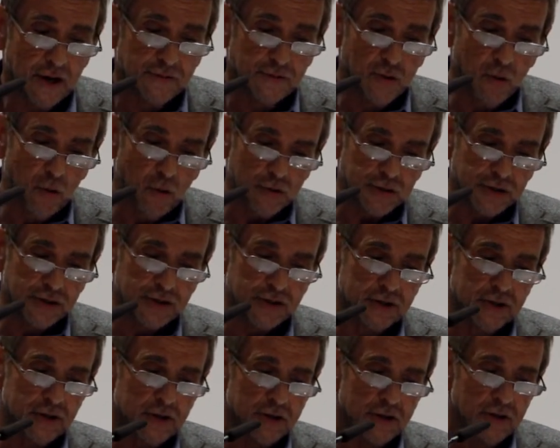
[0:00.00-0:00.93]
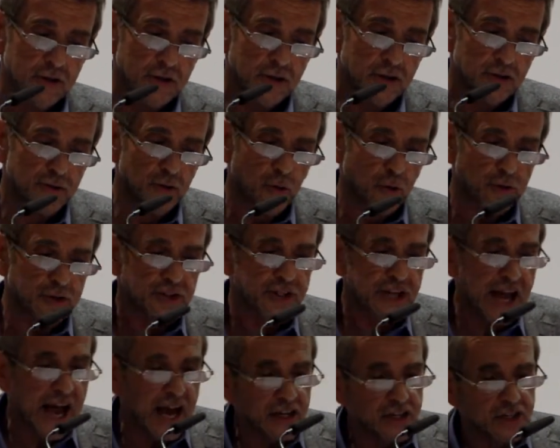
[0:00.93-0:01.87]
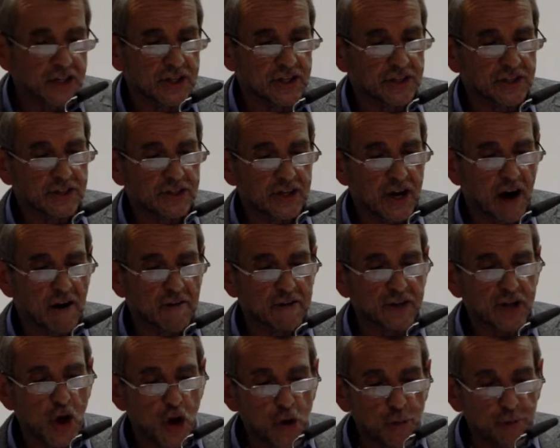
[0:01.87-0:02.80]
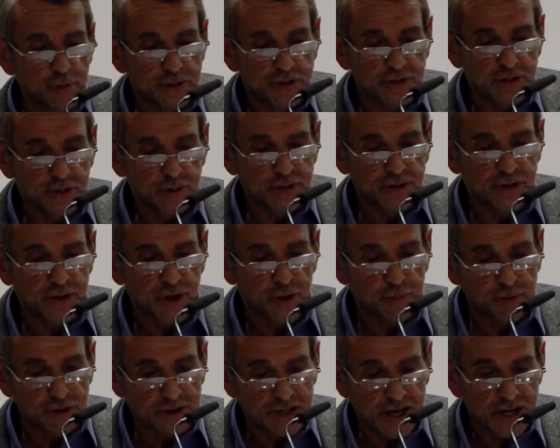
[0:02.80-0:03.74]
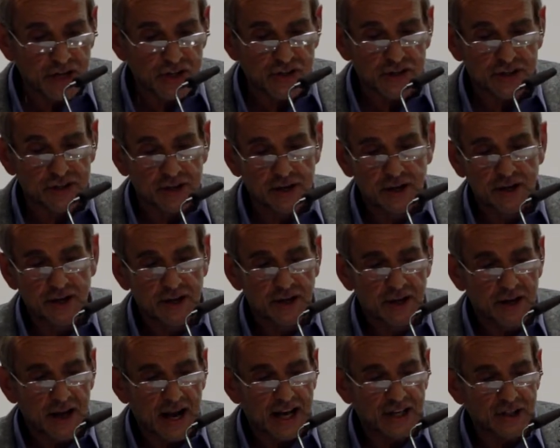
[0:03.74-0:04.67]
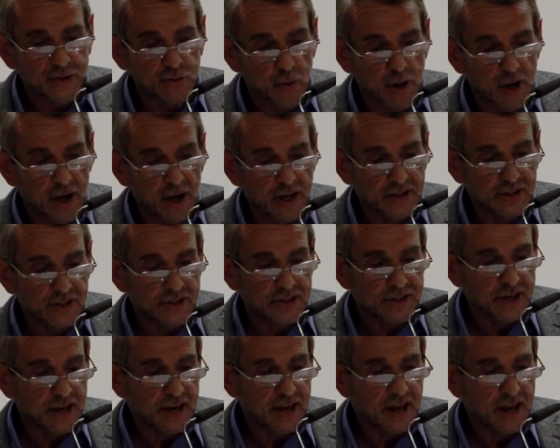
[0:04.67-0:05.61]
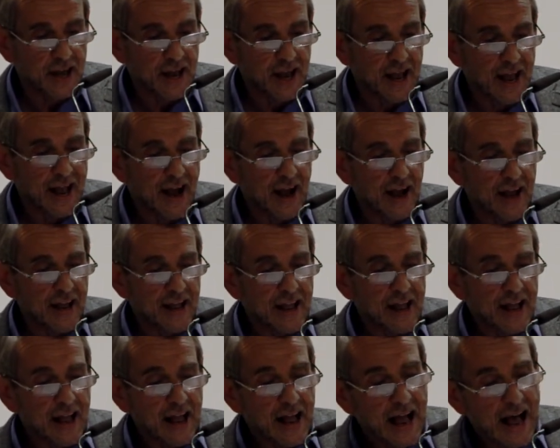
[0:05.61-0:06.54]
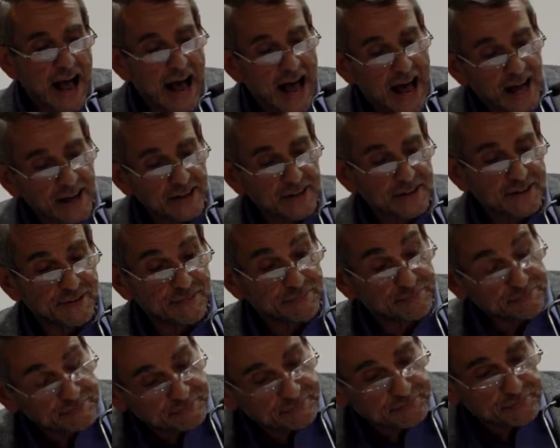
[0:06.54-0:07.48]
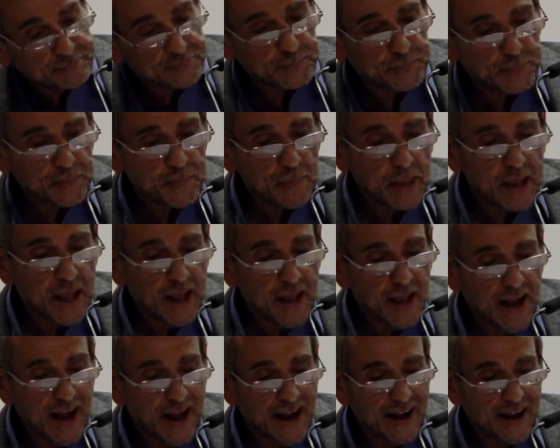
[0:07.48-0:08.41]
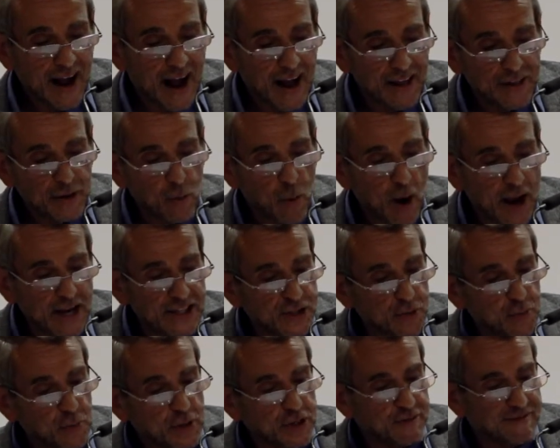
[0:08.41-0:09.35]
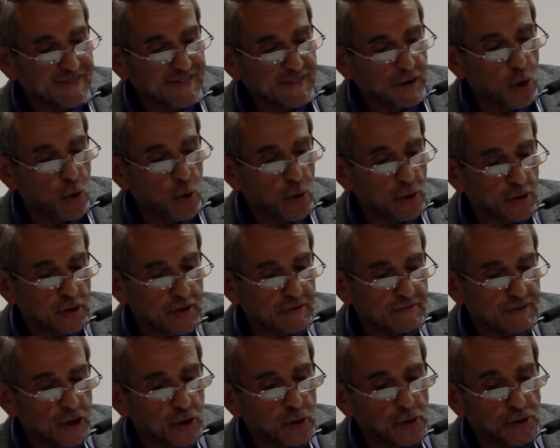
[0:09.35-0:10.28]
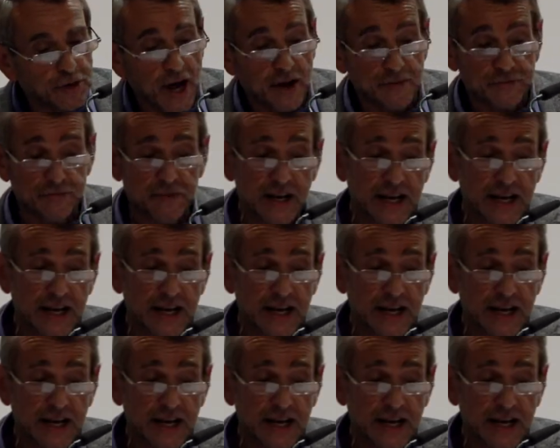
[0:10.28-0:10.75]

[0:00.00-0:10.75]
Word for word: Of course, thoughts and actions are as open to interpretation as words and uh, other ways in which we record, record our